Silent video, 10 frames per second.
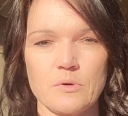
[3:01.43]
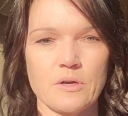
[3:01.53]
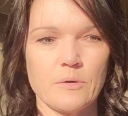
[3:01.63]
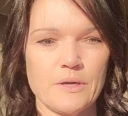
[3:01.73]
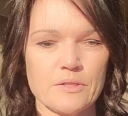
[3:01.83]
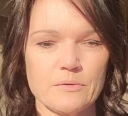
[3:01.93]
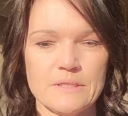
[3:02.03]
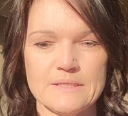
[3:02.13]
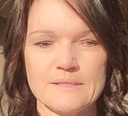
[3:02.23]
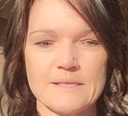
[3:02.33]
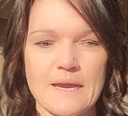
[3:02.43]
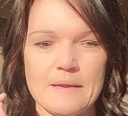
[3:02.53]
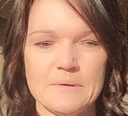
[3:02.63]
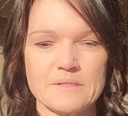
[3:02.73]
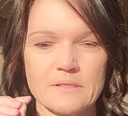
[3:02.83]
we're going through at this
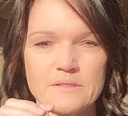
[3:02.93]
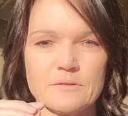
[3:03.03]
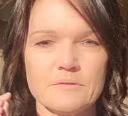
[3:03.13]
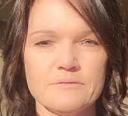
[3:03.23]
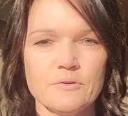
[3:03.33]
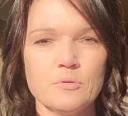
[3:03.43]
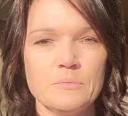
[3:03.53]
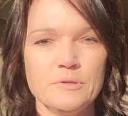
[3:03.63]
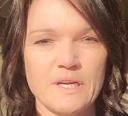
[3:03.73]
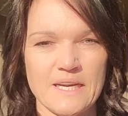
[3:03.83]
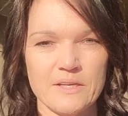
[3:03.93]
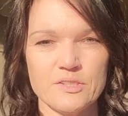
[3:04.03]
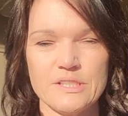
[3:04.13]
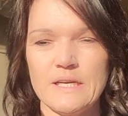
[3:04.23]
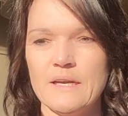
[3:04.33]
time. It's also the full moon
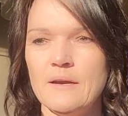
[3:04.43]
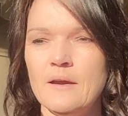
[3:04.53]
energy